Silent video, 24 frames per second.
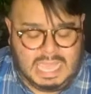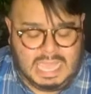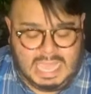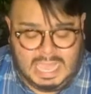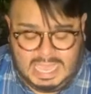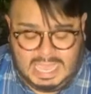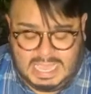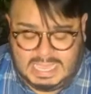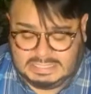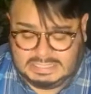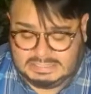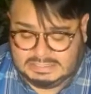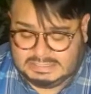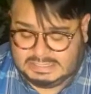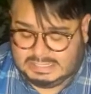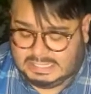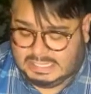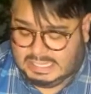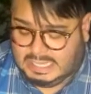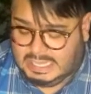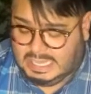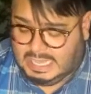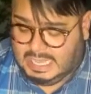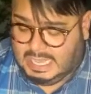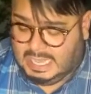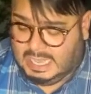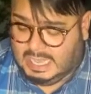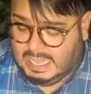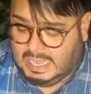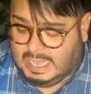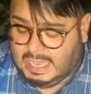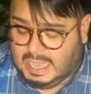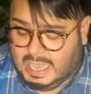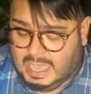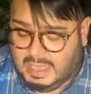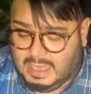And
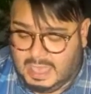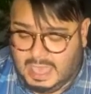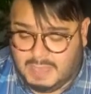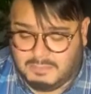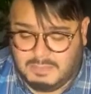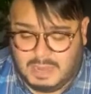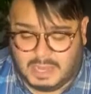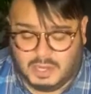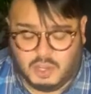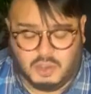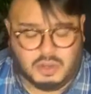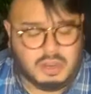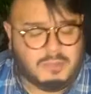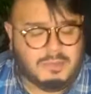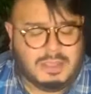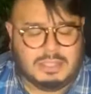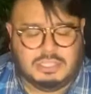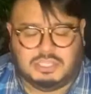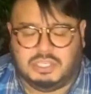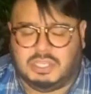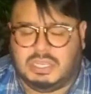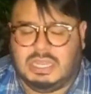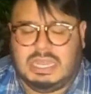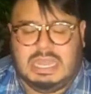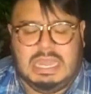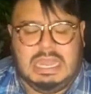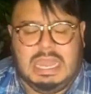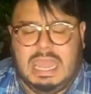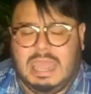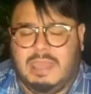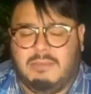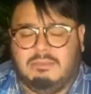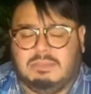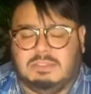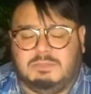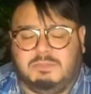I'm not going to mention any
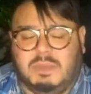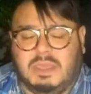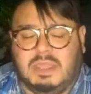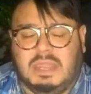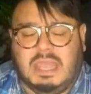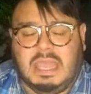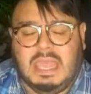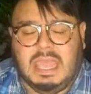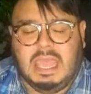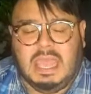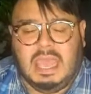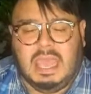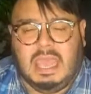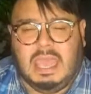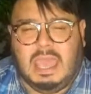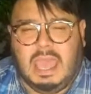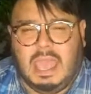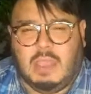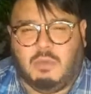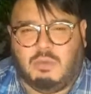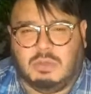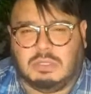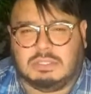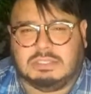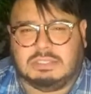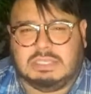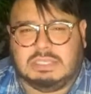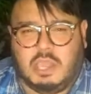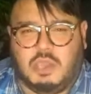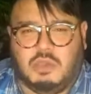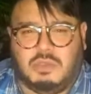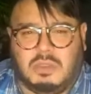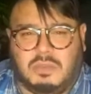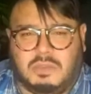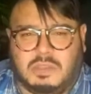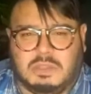names, but I will tell
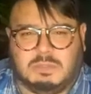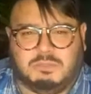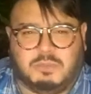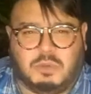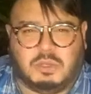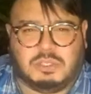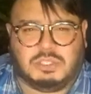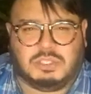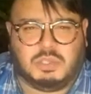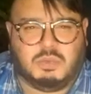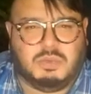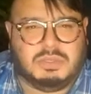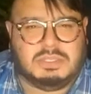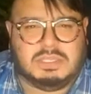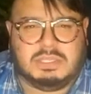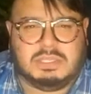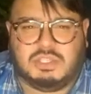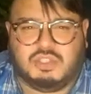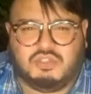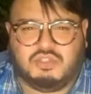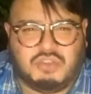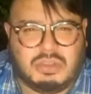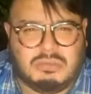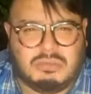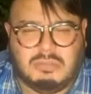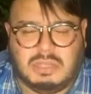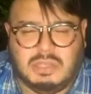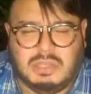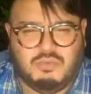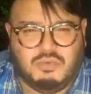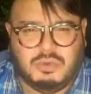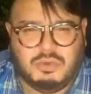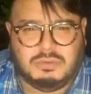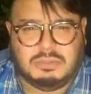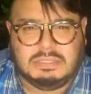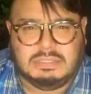you that this person was extremely
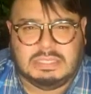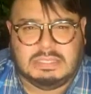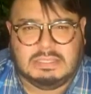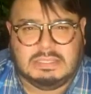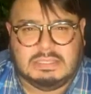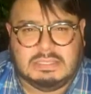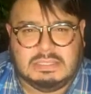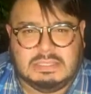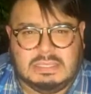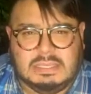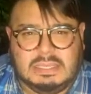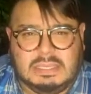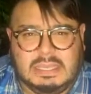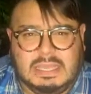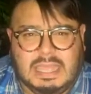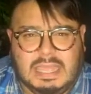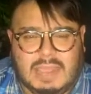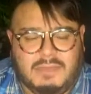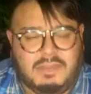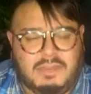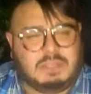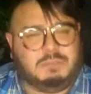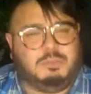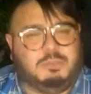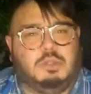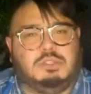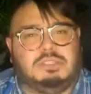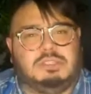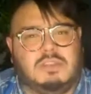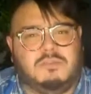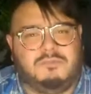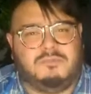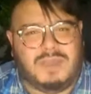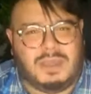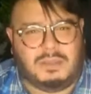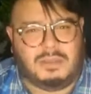wounded. And this
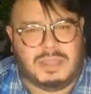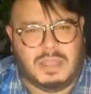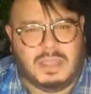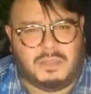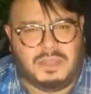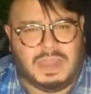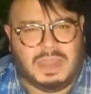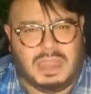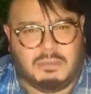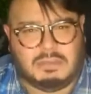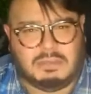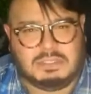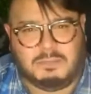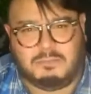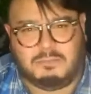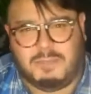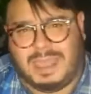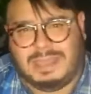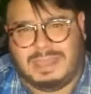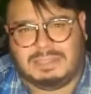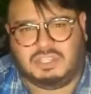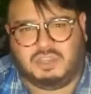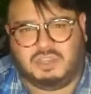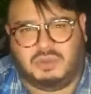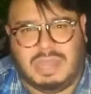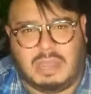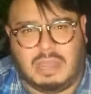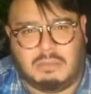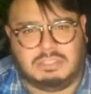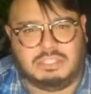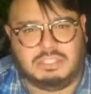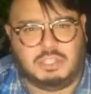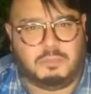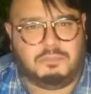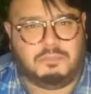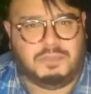person found out that I was a pastor and I
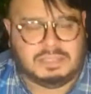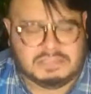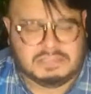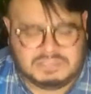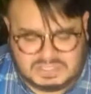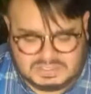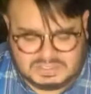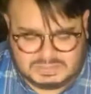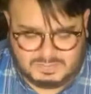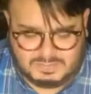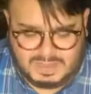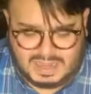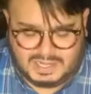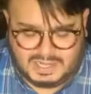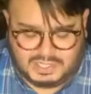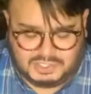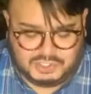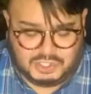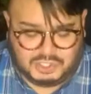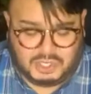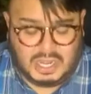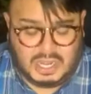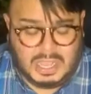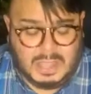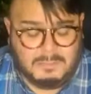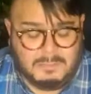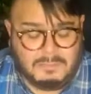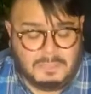was their business manager.